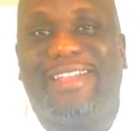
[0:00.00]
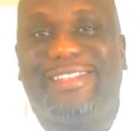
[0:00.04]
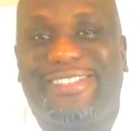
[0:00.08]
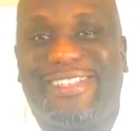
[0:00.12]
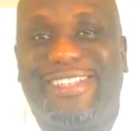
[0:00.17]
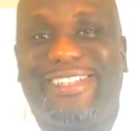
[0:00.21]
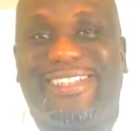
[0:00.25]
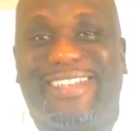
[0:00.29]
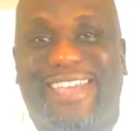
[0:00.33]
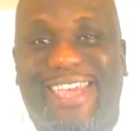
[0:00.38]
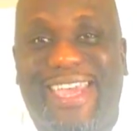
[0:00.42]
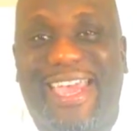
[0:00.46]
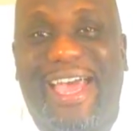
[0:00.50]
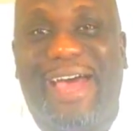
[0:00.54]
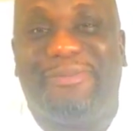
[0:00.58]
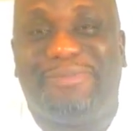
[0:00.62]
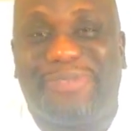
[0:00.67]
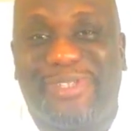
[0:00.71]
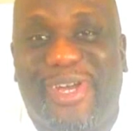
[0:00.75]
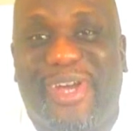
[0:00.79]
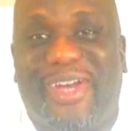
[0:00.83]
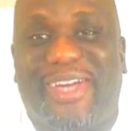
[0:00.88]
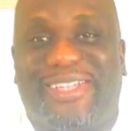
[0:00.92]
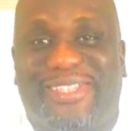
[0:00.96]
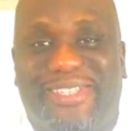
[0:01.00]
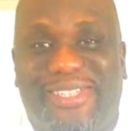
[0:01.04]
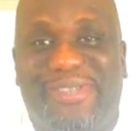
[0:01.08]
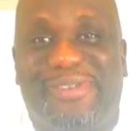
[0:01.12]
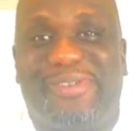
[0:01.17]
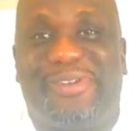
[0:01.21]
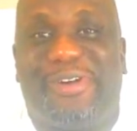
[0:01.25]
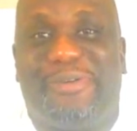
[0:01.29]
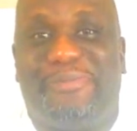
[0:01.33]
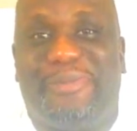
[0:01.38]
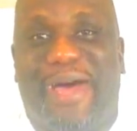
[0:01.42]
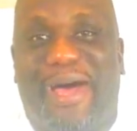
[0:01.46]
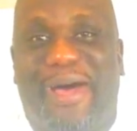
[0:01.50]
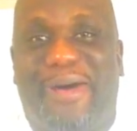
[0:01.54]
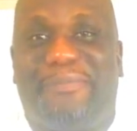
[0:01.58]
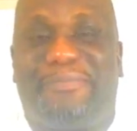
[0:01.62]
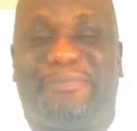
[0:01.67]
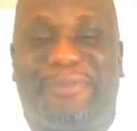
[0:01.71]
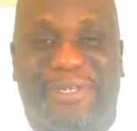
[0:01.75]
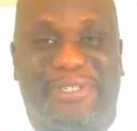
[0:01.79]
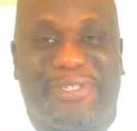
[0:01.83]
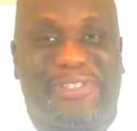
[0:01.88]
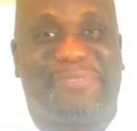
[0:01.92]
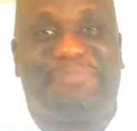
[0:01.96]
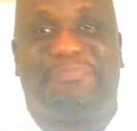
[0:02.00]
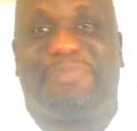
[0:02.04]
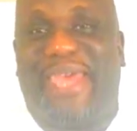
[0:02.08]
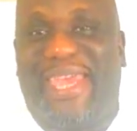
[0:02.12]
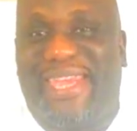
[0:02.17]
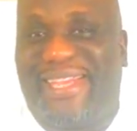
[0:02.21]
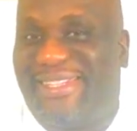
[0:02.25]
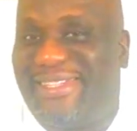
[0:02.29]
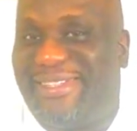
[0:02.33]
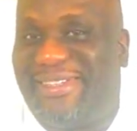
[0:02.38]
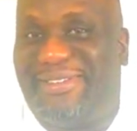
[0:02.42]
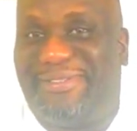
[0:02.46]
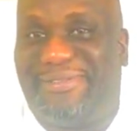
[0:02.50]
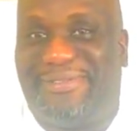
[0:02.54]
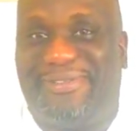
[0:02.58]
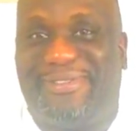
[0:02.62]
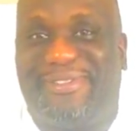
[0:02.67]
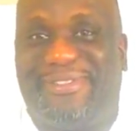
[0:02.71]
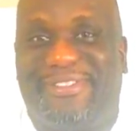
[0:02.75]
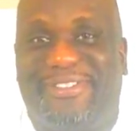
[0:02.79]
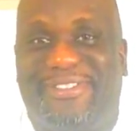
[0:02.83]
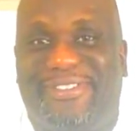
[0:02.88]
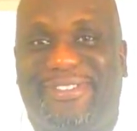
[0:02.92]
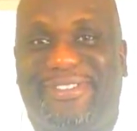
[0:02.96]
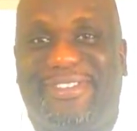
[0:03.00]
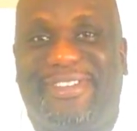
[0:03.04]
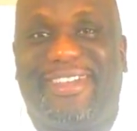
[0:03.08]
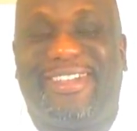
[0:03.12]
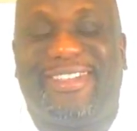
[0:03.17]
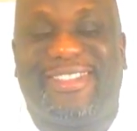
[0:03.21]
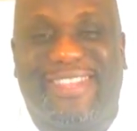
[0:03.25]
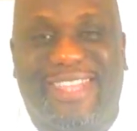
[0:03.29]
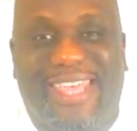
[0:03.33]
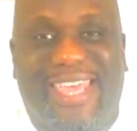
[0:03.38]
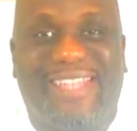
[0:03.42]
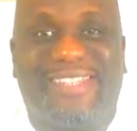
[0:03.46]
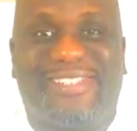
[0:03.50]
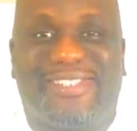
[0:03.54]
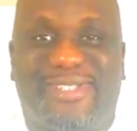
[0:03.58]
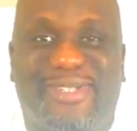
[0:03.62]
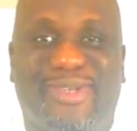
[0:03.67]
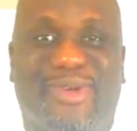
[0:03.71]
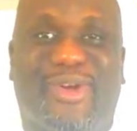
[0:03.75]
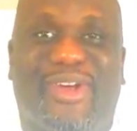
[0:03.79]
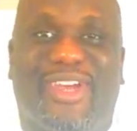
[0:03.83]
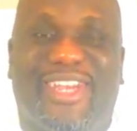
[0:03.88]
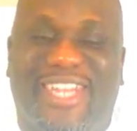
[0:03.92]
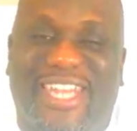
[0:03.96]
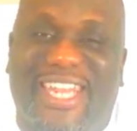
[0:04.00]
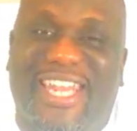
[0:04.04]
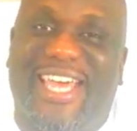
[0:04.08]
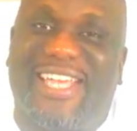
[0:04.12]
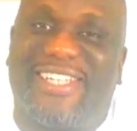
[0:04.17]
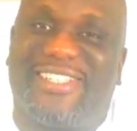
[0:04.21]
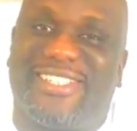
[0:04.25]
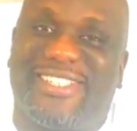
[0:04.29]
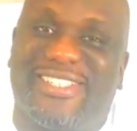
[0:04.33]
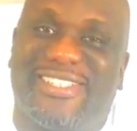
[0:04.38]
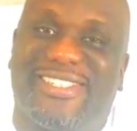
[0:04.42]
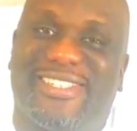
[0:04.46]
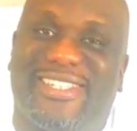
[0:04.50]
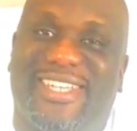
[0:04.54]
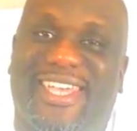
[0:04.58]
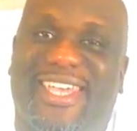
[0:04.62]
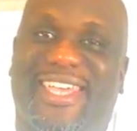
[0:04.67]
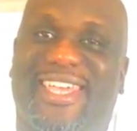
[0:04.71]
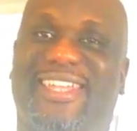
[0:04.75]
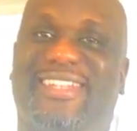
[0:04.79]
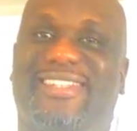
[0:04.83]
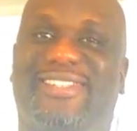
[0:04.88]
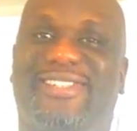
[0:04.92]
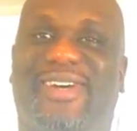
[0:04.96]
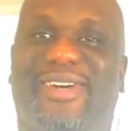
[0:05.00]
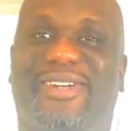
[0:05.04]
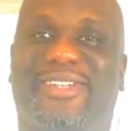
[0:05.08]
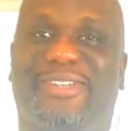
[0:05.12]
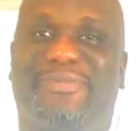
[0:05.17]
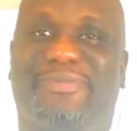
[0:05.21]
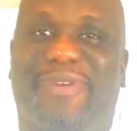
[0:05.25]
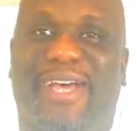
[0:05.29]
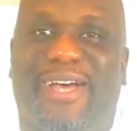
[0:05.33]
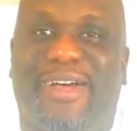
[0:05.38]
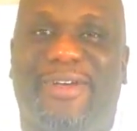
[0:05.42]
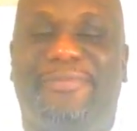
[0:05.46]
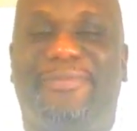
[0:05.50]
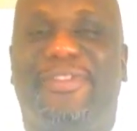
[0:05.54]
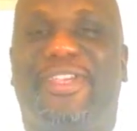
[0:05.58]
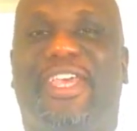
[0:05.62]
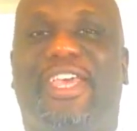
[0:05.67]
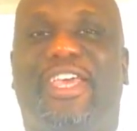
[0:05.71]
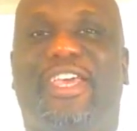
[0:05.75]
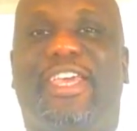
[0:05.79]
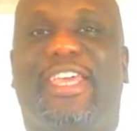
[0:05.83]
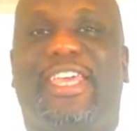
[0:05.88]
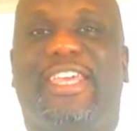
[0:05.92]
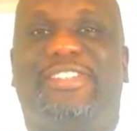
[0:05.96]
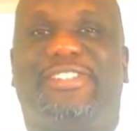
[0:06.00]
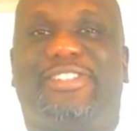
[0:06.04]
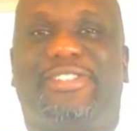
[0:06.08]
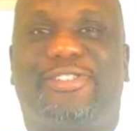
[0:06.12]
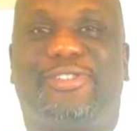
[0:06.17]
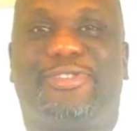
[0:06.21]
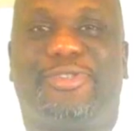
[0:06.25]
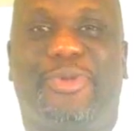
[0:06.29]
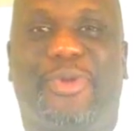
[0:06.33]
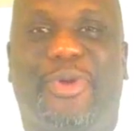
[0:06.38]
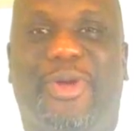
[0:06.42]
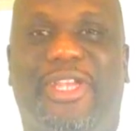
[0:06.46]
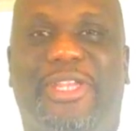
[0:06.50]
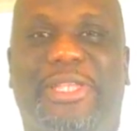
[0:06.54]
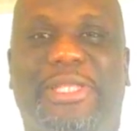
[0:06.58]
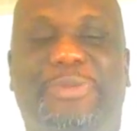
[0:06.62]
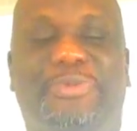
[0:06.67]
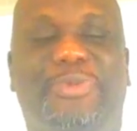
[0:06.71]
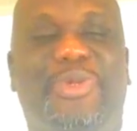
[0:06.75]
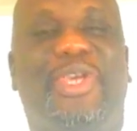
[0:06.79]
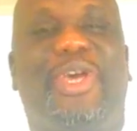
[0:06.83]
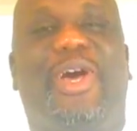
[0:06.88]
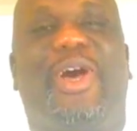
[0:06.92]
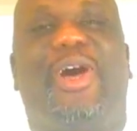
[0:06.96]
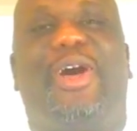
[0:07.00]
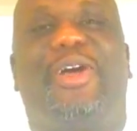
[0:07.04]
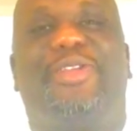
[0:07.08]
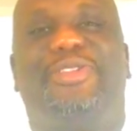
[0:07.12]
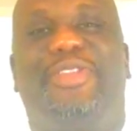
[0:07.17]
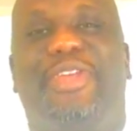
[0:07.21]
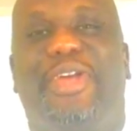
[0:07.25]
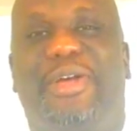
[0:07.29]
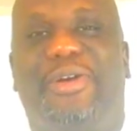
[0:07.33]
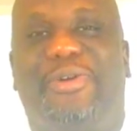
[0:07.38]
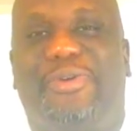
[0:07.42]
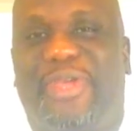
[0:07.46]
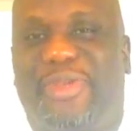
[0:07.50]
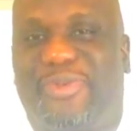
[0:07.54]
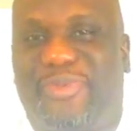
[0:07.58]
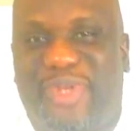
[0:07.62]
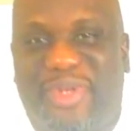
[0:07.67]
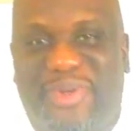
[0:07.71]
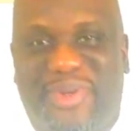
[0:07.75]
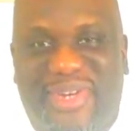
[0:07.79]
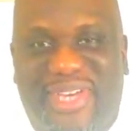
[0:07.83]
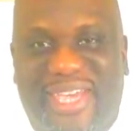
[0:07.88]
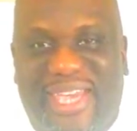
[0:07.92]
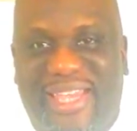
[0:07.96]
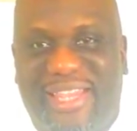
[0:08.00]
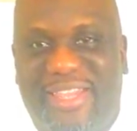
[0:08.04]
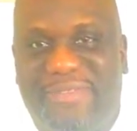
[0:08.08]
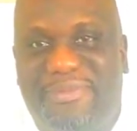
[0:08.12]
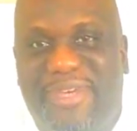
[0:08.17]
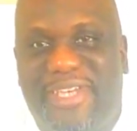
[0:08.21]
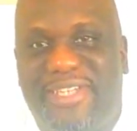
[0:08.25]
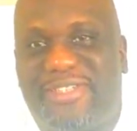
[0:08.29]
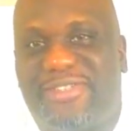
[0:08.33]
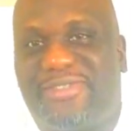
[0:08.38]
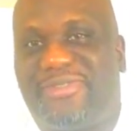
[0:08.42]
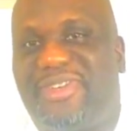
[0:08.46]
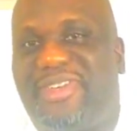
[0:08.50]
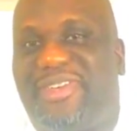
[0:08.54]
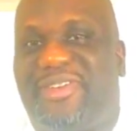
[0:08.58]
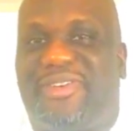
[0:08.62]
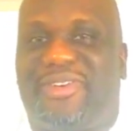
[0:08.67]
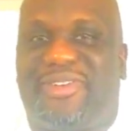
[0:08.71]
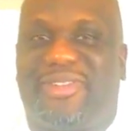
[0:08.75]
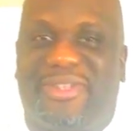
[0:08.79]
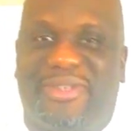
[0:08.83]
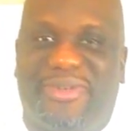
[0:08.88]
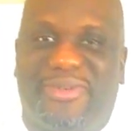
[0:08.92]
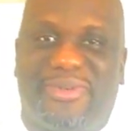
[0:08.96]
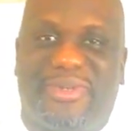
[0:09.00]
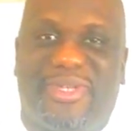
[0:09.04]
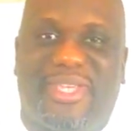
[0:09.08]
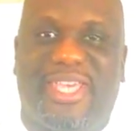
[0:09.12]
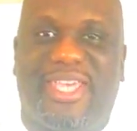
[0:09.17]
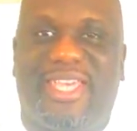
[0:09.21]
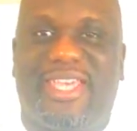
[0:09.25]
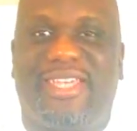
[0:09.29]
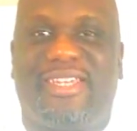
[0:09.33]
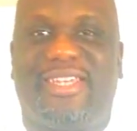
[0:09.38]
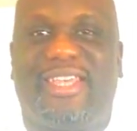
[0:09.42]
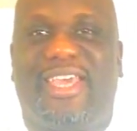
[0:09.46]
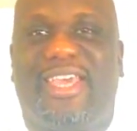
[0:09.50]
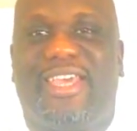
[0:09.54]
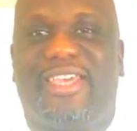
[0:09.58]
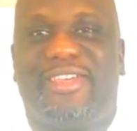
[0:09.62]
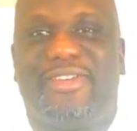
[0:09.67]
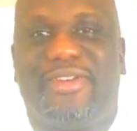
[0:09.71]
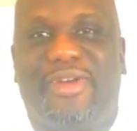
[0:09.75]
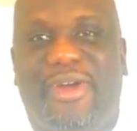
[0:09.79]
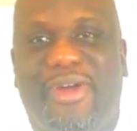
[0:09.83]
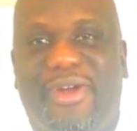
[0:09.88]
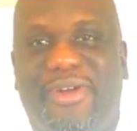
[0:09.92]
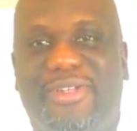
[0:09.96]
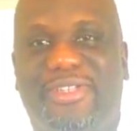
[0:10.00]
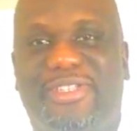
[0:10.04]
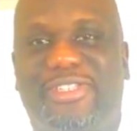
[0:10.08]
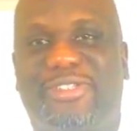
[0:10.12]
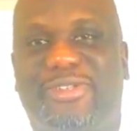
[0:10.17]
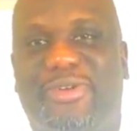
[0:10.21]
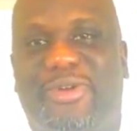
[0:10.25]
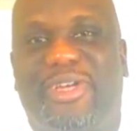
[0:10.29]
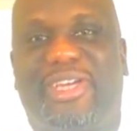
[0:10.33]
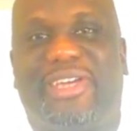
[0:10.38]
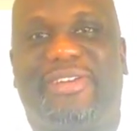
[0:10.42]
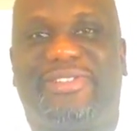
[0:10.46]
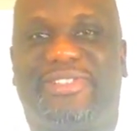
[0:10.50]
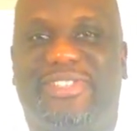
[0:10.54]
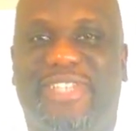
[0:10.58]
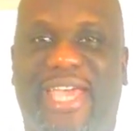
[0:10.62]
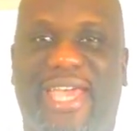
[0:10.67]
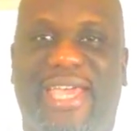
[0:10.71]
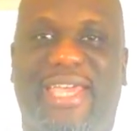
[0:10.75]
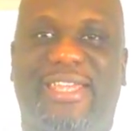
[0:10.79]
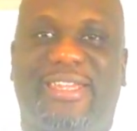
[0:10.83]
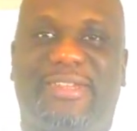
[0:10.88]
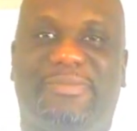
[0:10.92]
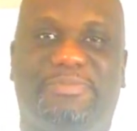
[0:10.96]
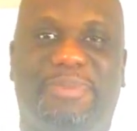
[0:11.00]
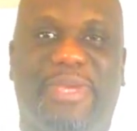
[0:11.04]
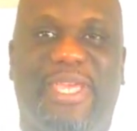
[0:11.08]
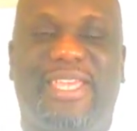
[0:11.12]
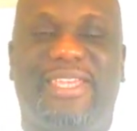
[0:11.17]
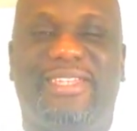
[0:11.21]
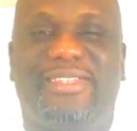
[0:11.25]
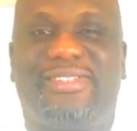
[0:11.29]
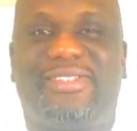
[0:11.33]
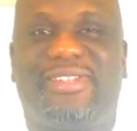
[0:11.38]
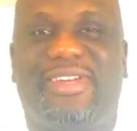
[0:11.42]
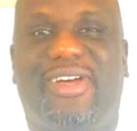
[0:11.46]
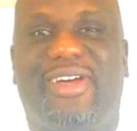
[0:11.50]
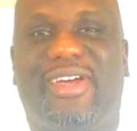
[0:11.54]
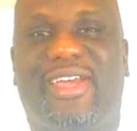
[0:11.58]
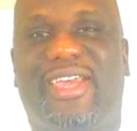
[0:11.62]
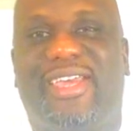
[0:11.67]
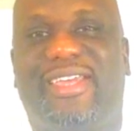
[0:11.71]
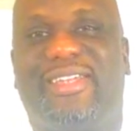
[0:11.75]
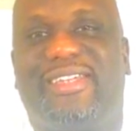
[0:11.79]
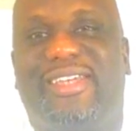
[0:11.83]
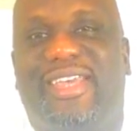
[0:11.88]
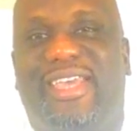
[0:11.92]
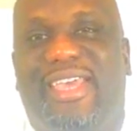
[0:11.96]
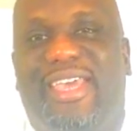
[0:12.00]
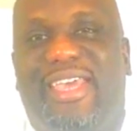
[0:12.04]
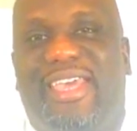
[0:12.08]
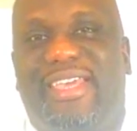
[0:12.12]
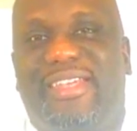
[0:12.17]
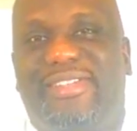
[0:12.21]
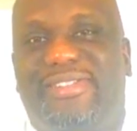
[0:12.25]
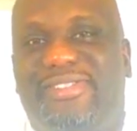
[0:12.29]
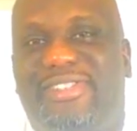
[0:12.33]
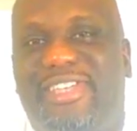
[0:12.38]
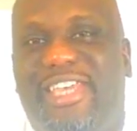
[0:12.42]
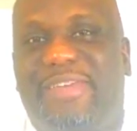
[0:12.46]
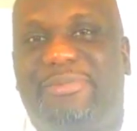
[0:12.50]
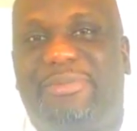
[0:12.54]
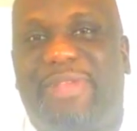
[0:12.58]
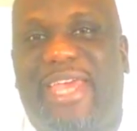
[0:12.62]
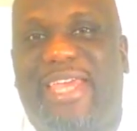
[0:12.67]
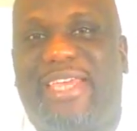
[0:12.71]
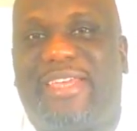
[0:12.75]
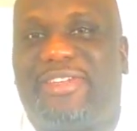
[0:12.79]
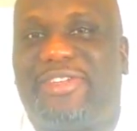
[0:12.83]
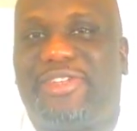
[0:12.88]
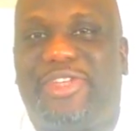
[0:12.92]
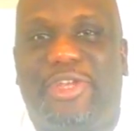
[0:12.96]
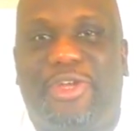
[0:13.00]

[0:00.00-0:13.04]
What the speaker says: Today I'm talking to you about perspective. That story that I just talked about, is a story that we all know. When we were elementary, you're a little kid, you heard the story of Jack and the Beanstalk, and it seemed like,